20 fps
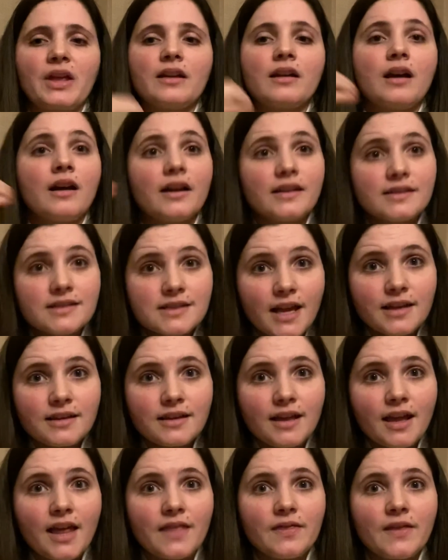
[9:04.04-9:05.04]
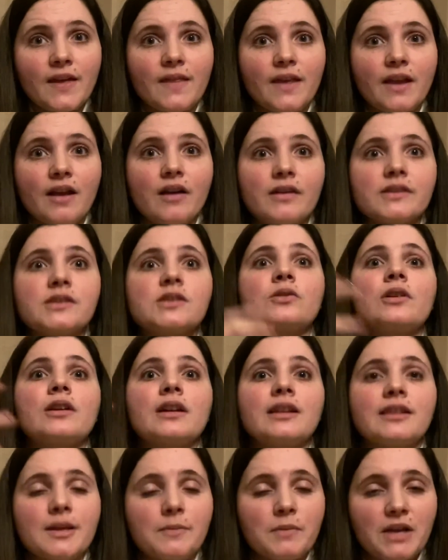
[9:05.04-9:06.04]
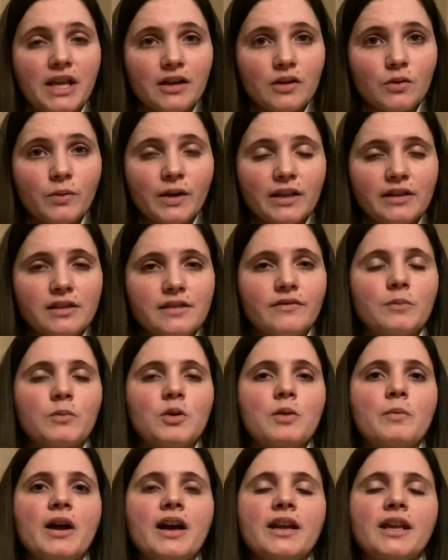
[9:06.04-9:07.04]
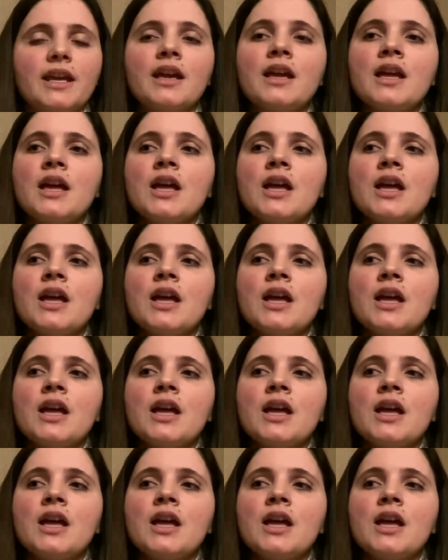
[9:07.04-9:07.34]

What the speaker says: onset, and then they also are eliminated quickly from your body.